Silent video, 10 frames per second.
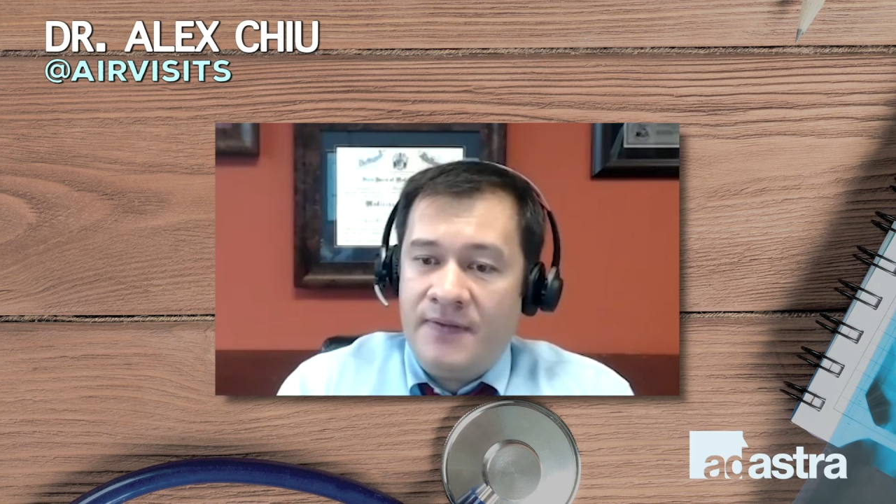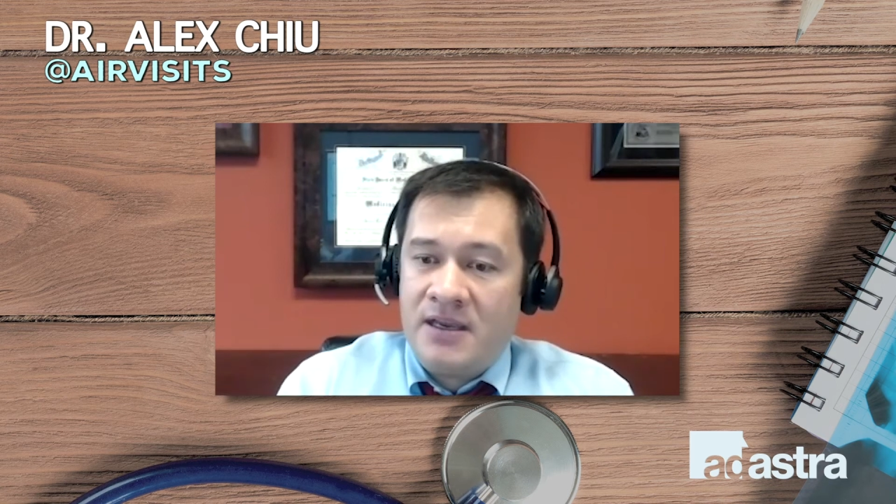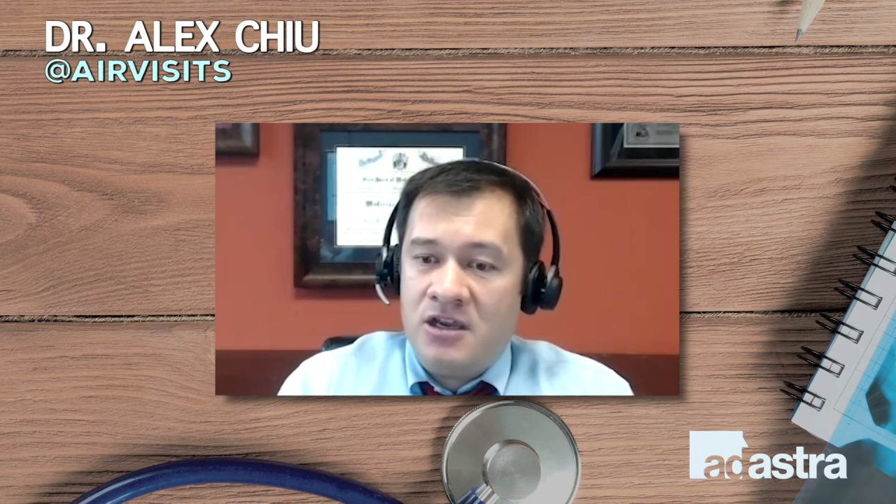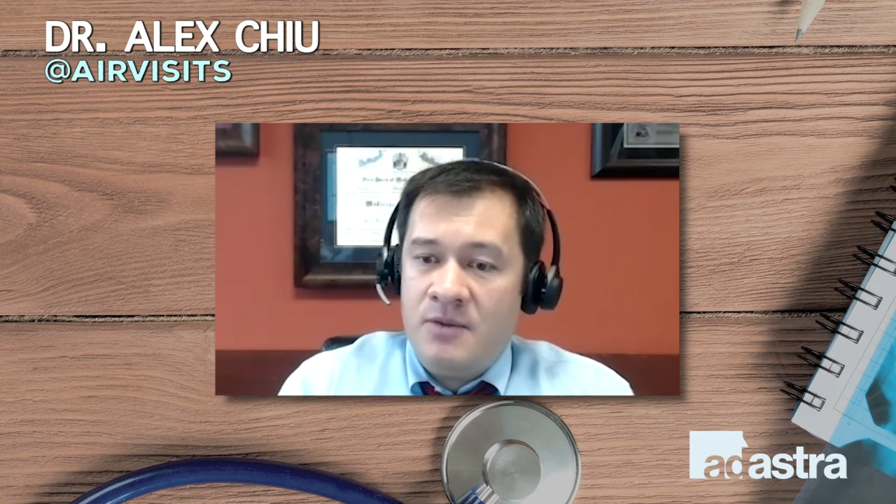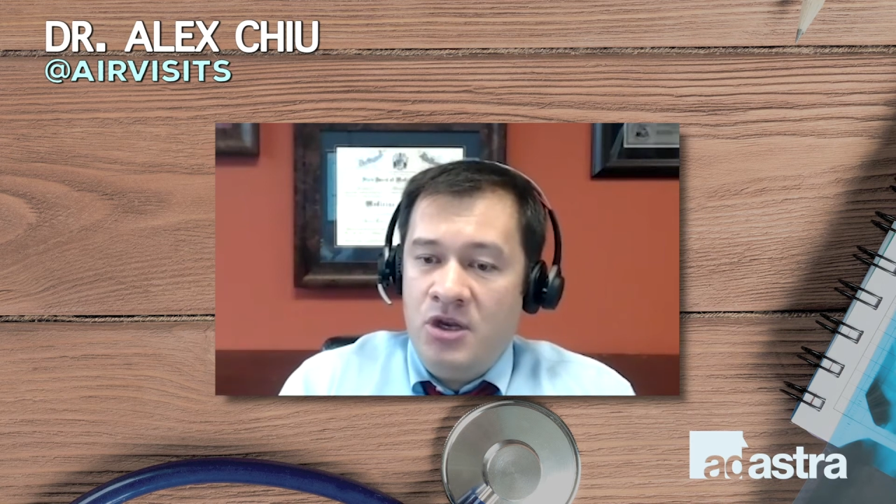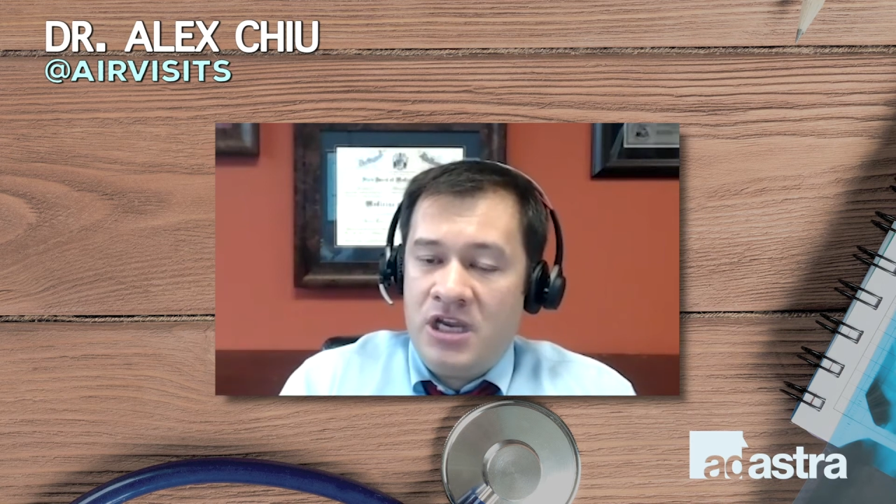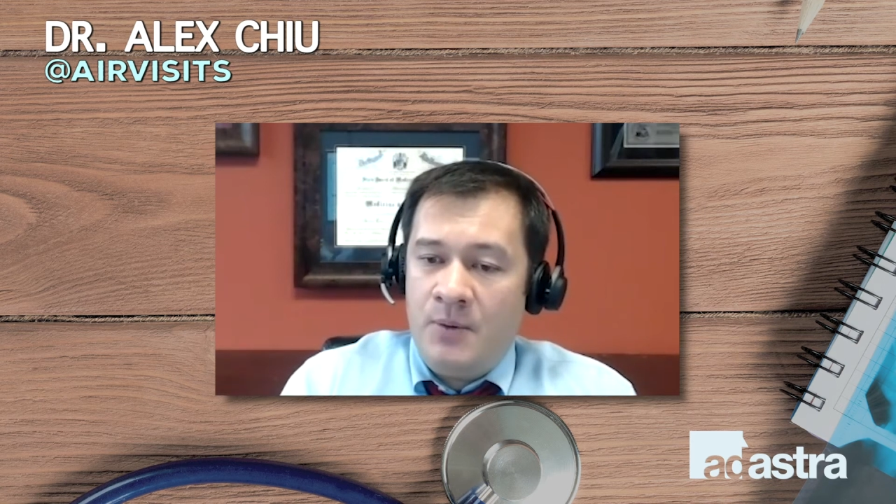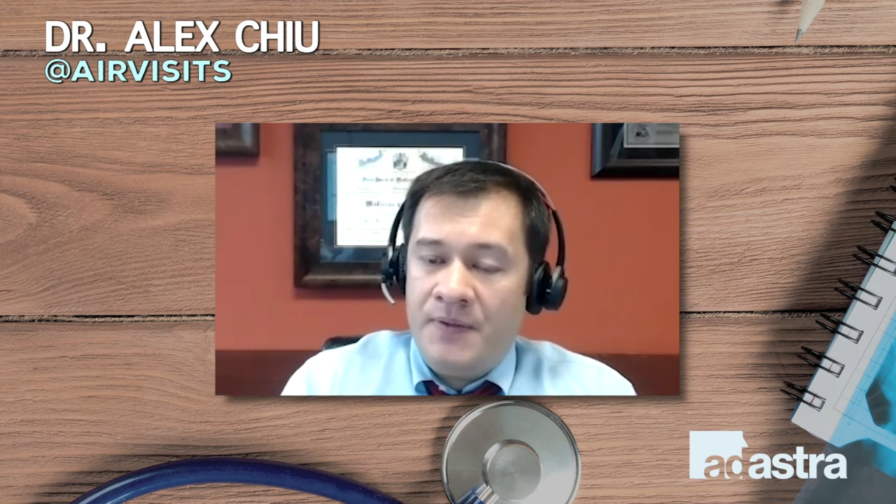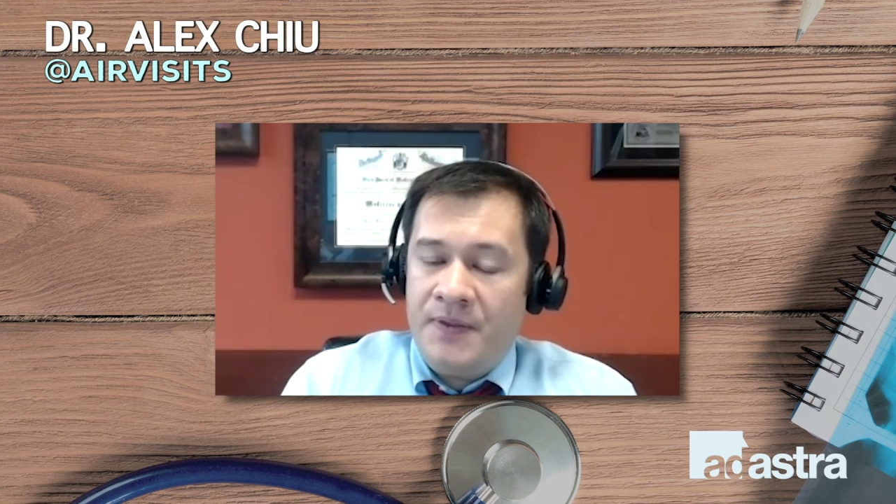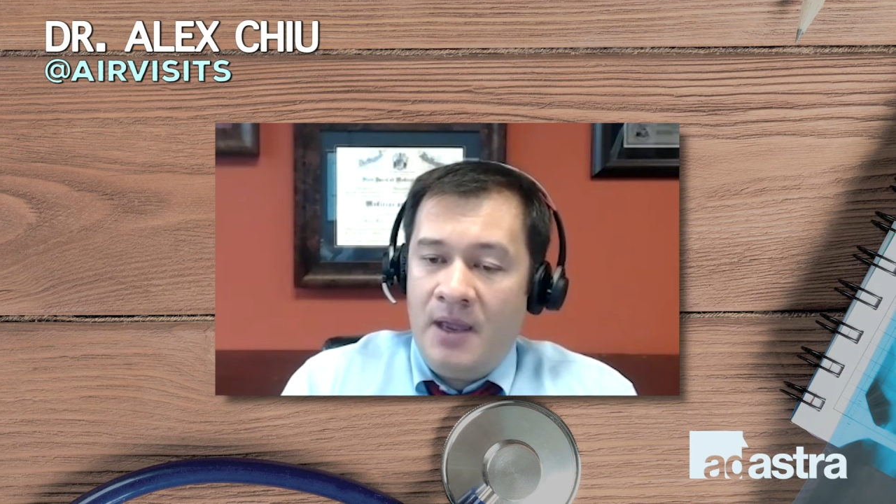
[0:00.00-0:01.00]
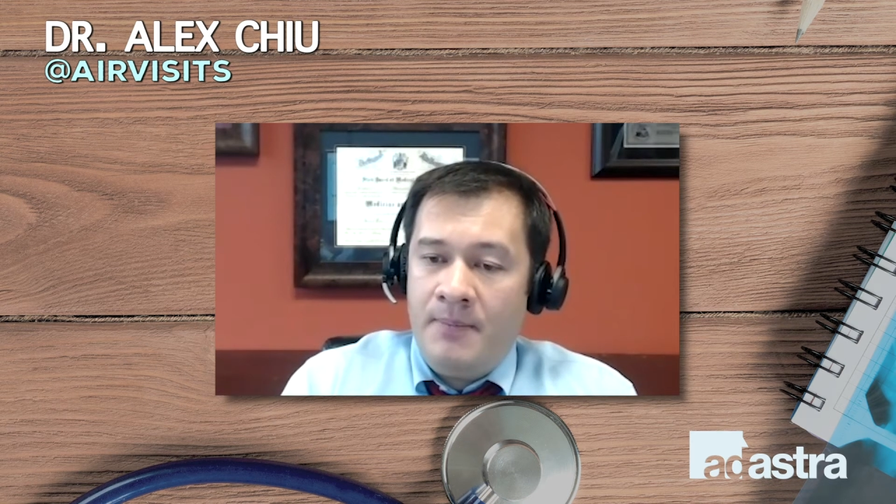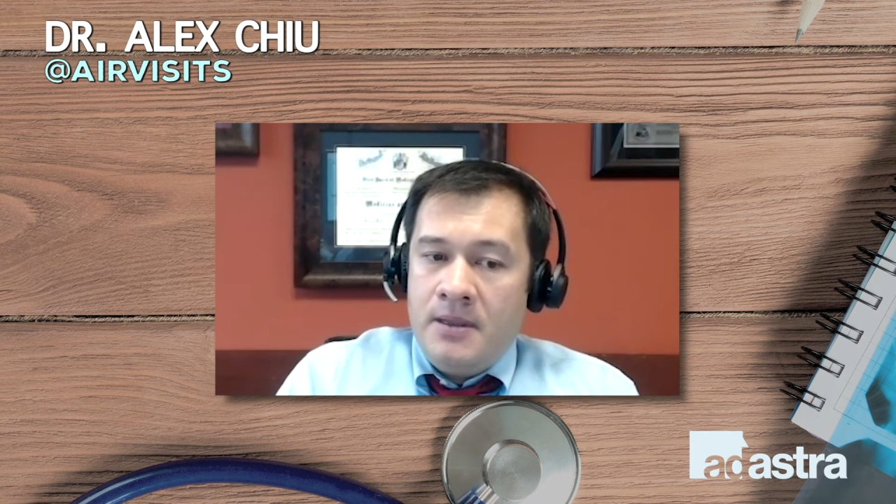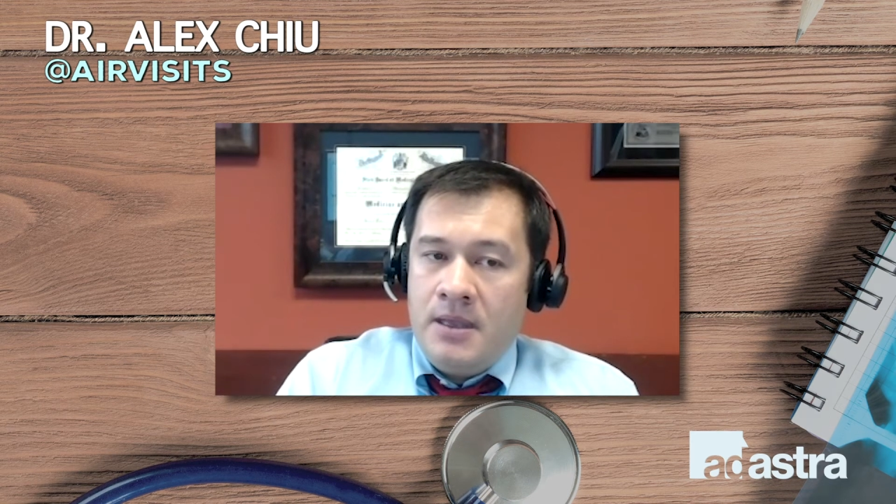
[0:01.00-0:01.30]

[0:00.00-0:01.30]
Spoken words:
that can communicate with them.